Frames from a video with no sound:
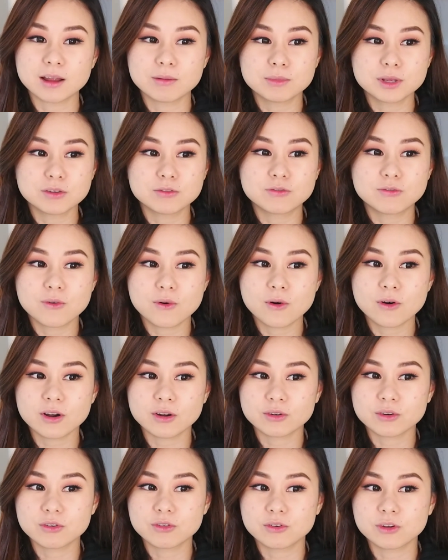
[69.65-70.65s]
I mean, for
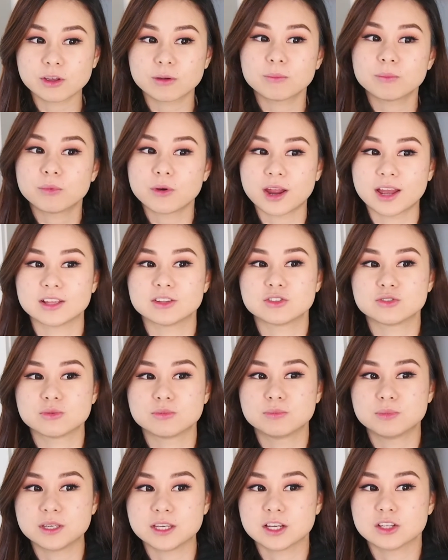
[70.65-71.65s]
a Korean brand
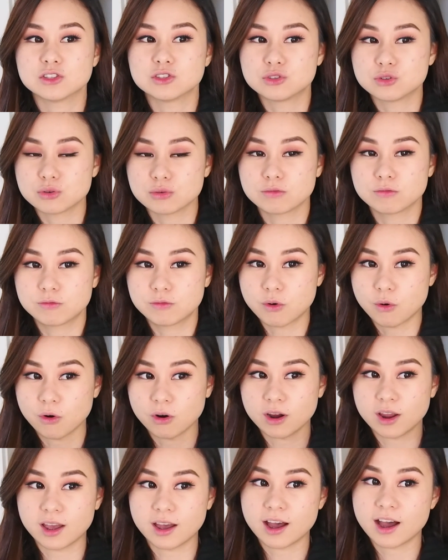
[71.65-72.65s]
to be a dupe for
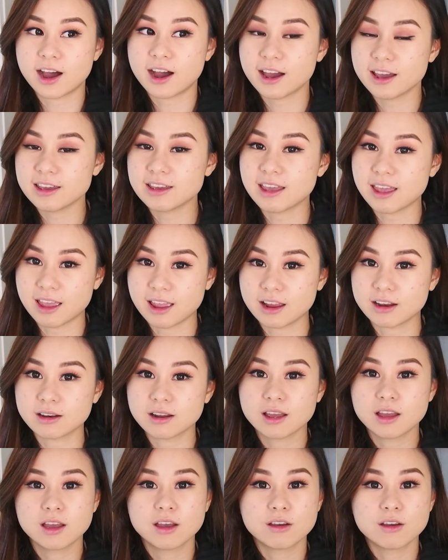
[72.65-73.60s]
a high-end